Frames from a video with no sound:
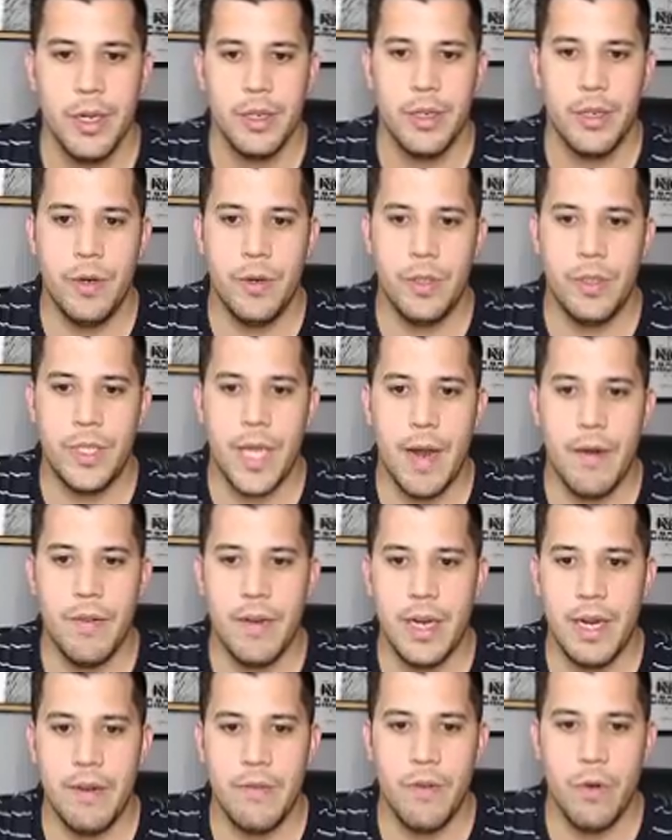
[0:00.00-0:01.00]

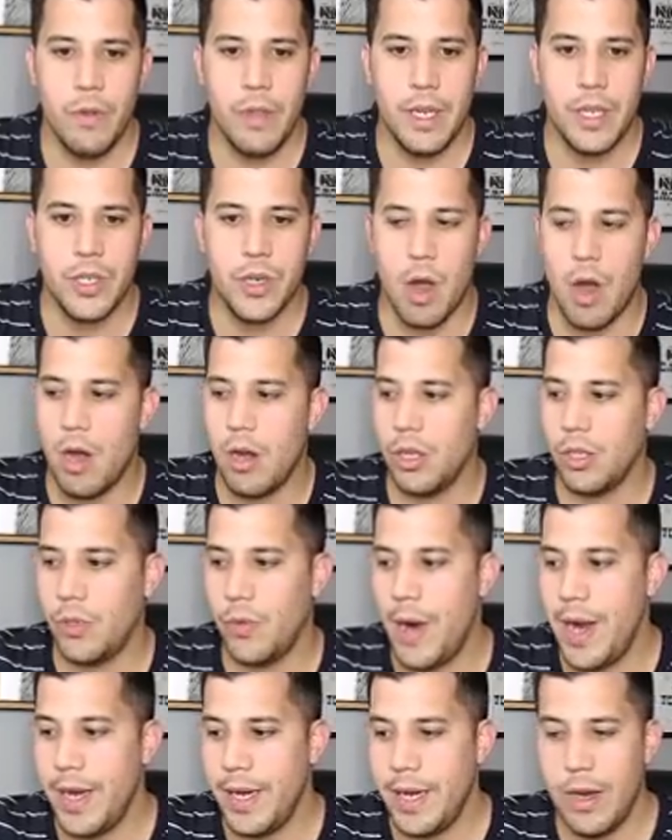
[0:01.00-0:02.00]
$270 for these calls,
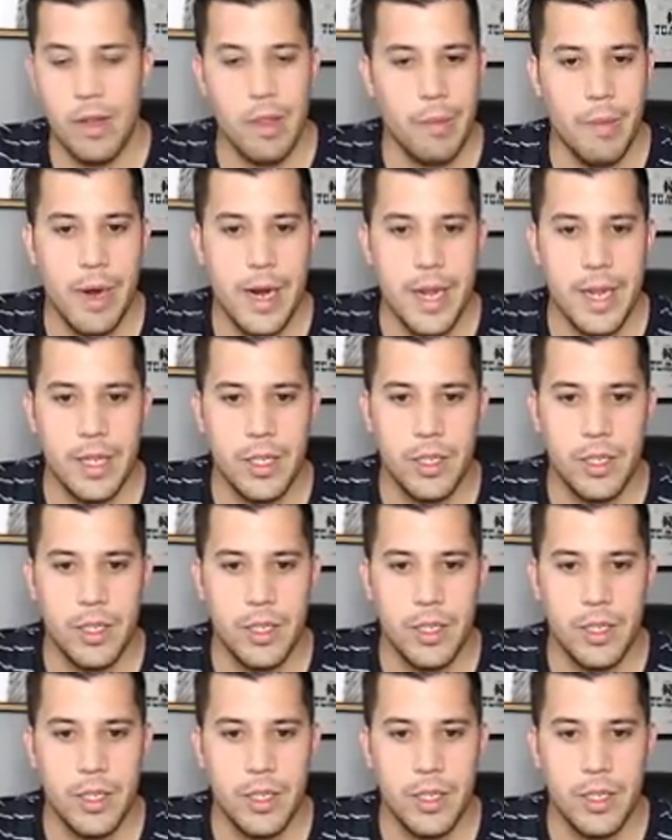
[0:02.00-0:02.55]
right near the money.